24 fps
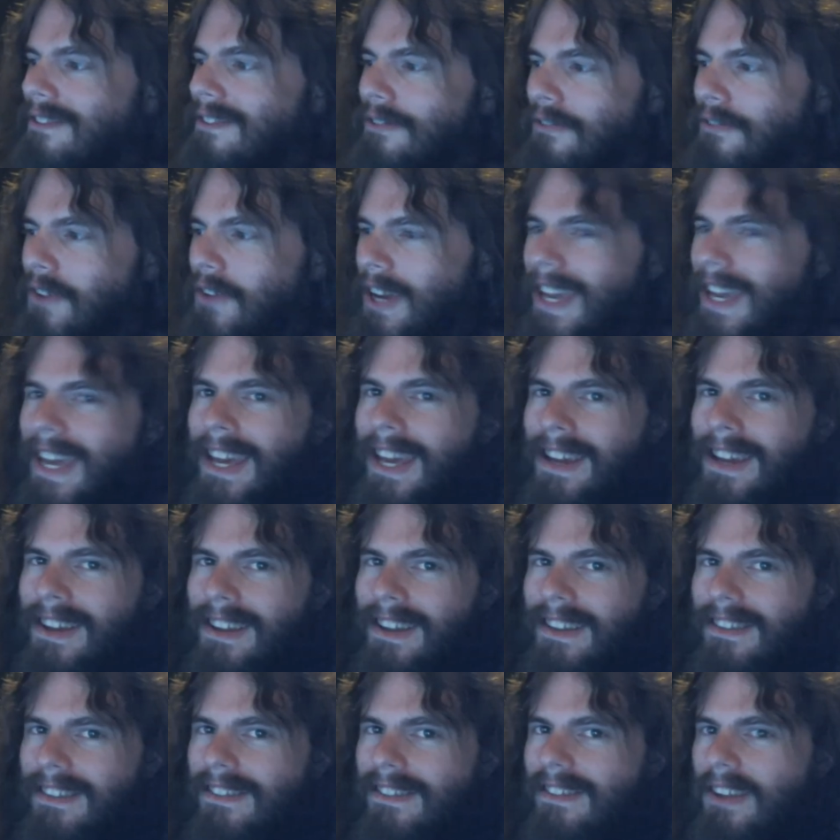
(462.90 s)

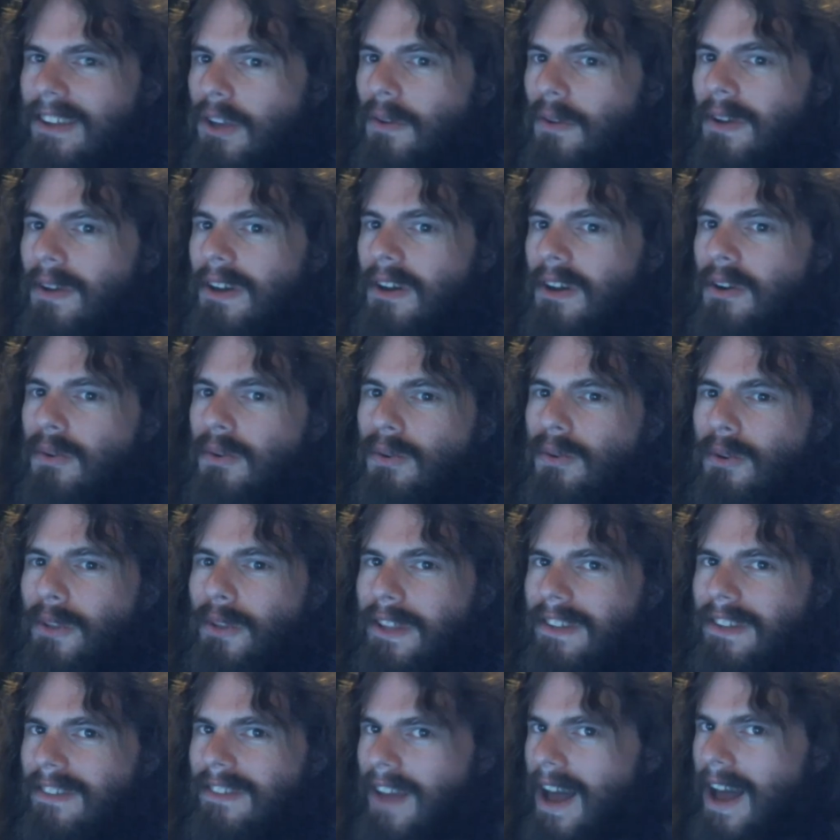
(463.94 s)
fucking you can google
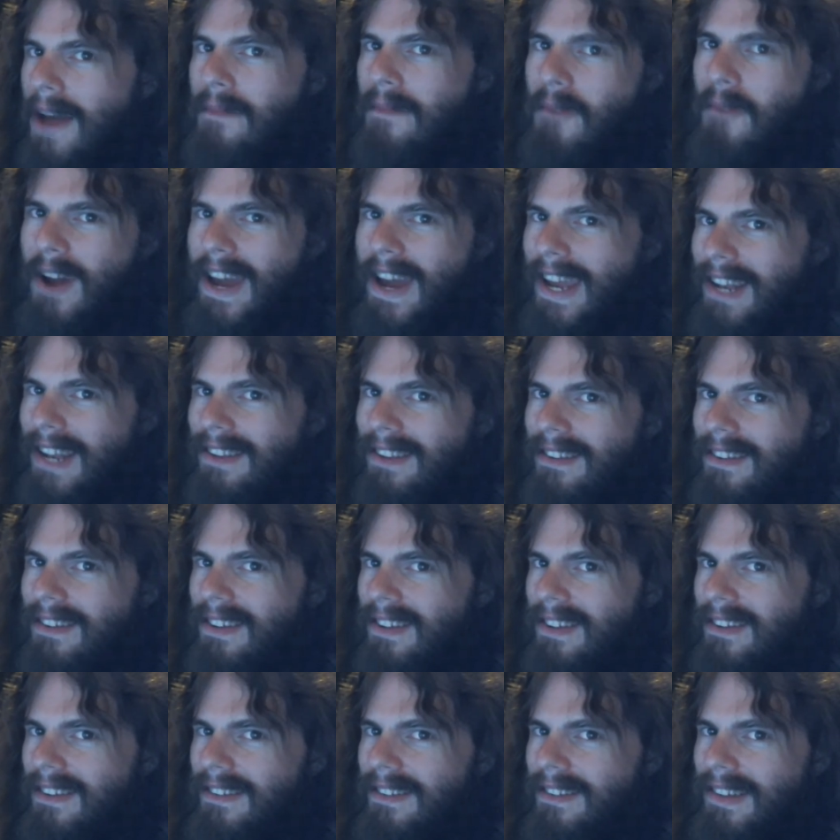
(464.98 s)
this, I'm right.
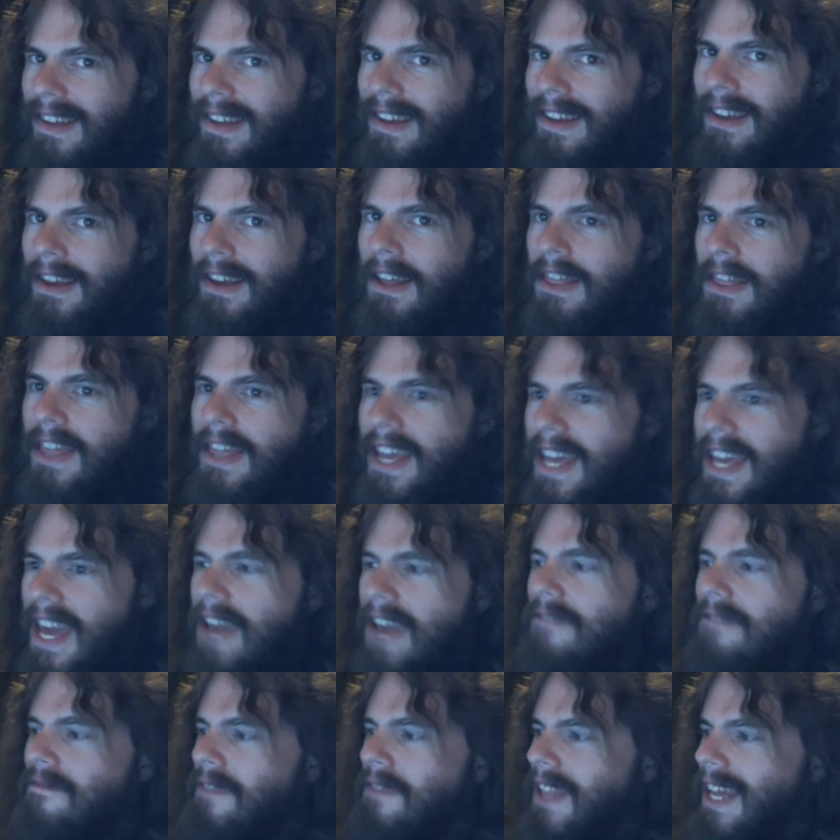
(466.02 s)
They
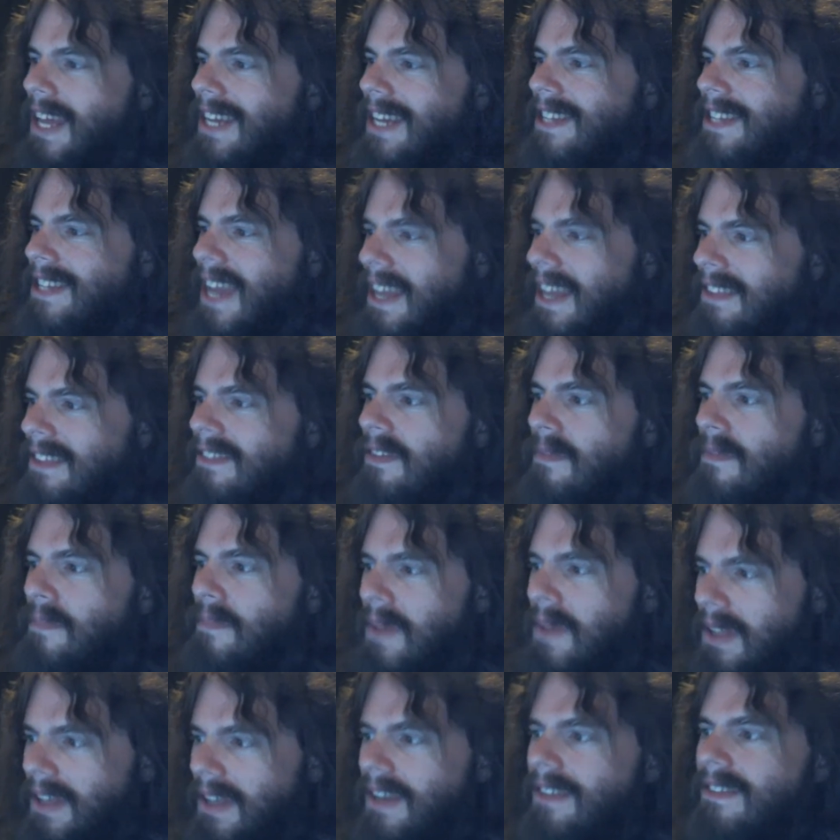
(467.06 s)
gave like tens of
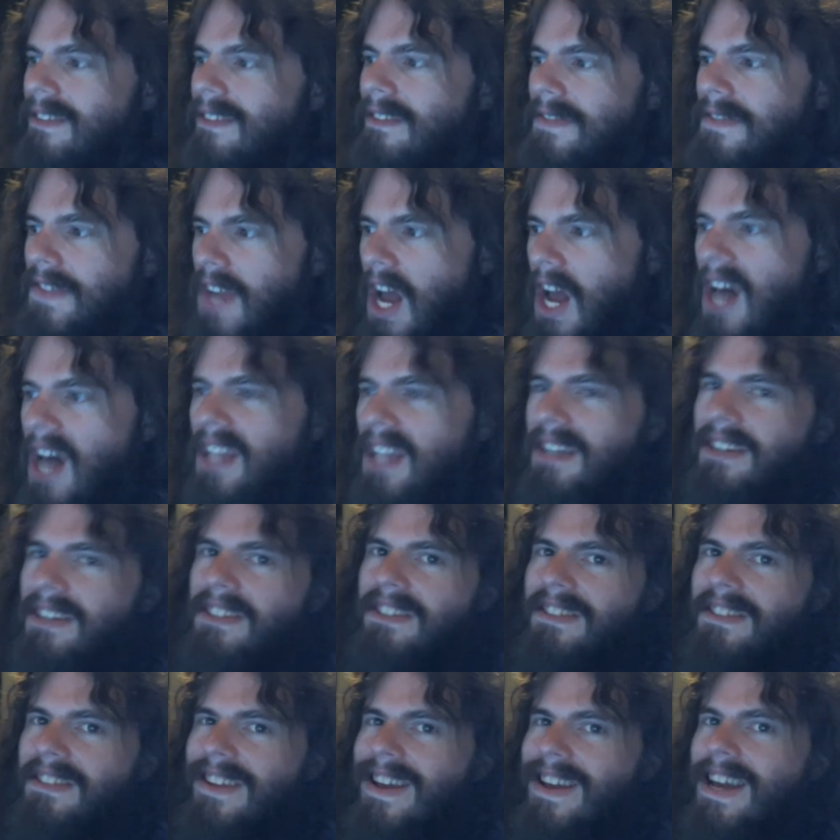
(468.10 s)
millions of
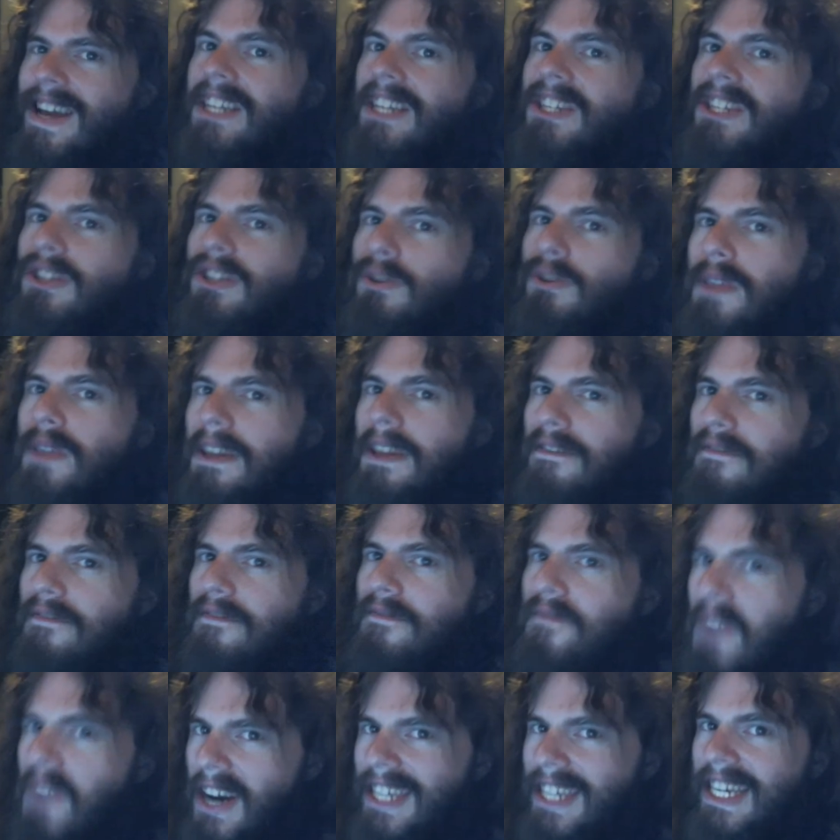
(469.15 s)
dollars to the
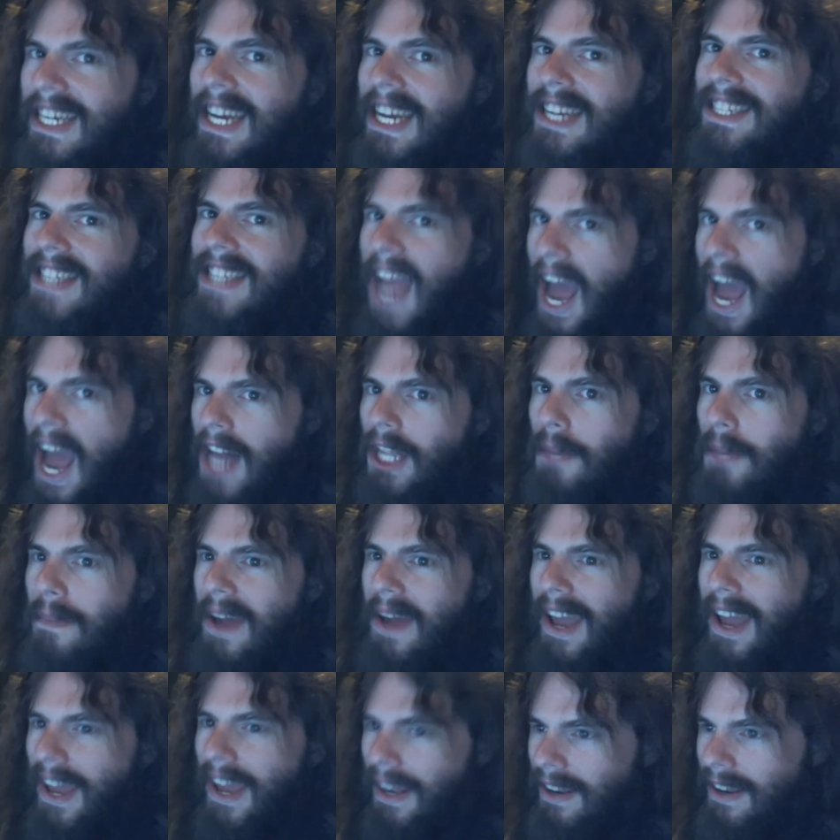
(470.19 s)
fucking
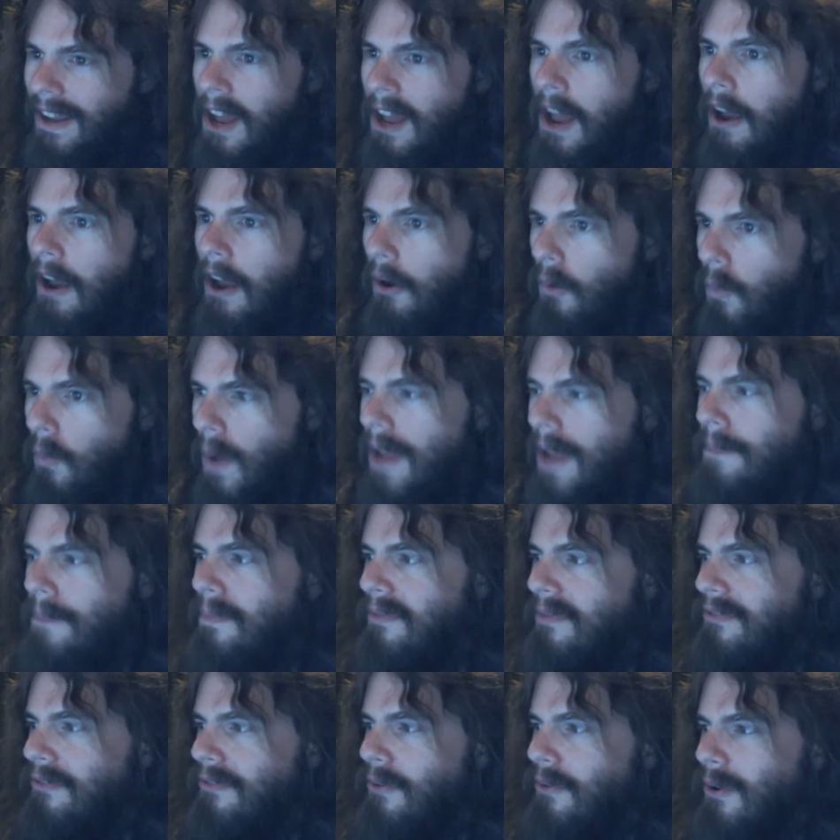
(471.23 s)
Taliban right
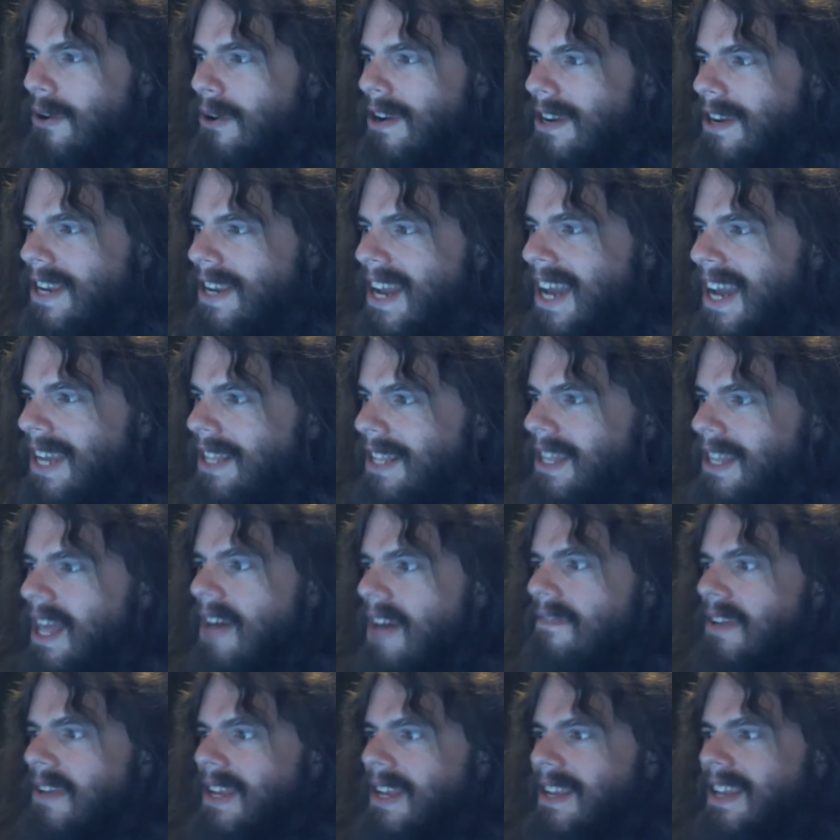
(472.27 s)
before
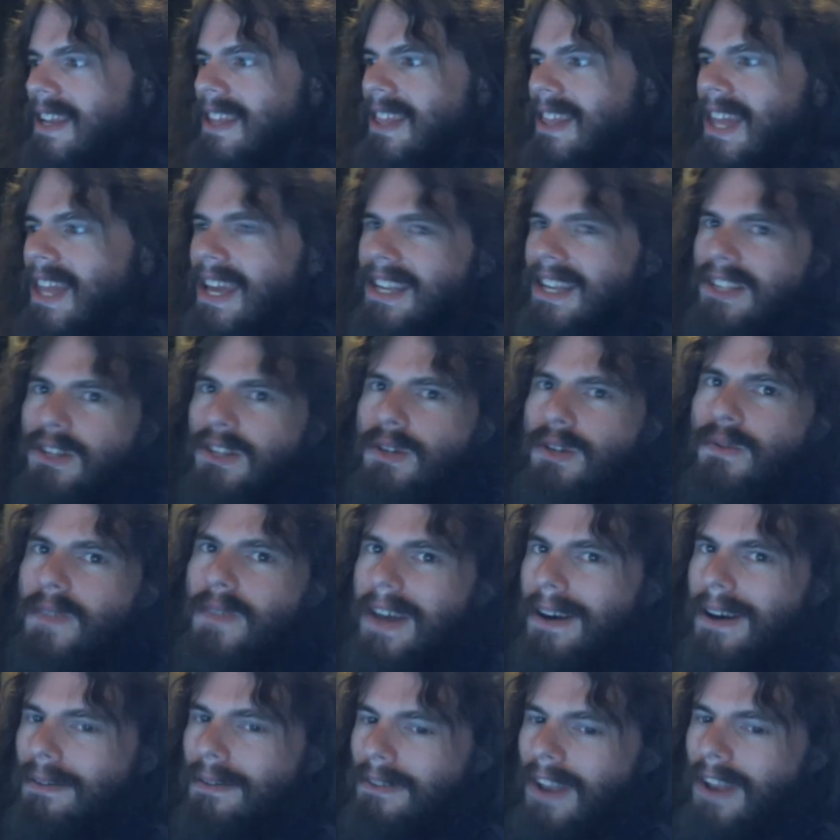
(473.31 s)
9/11 in like
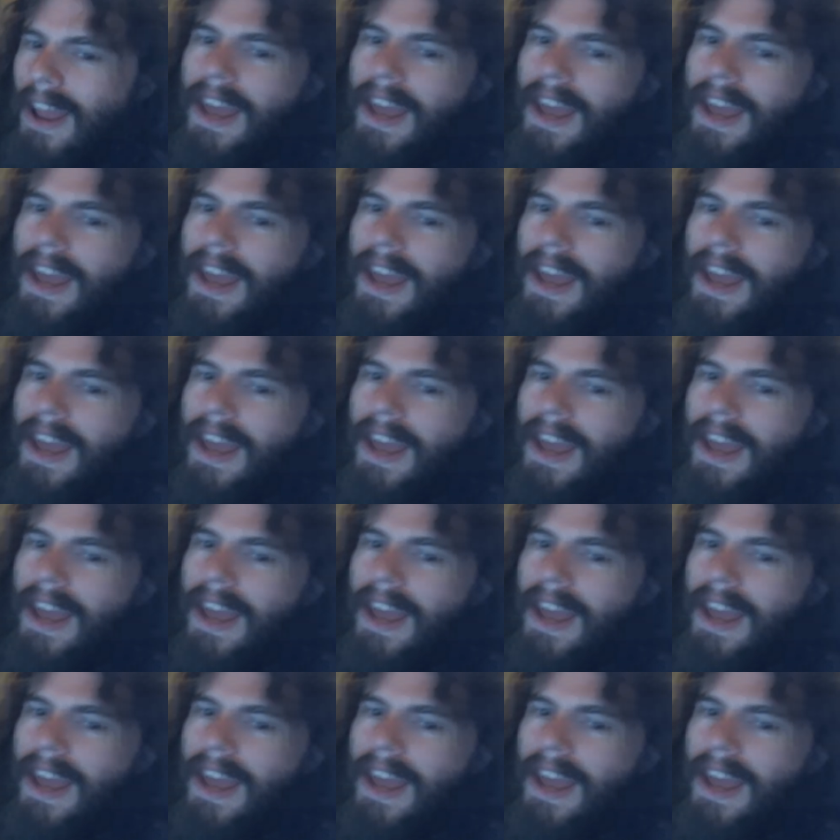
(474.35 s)
2000.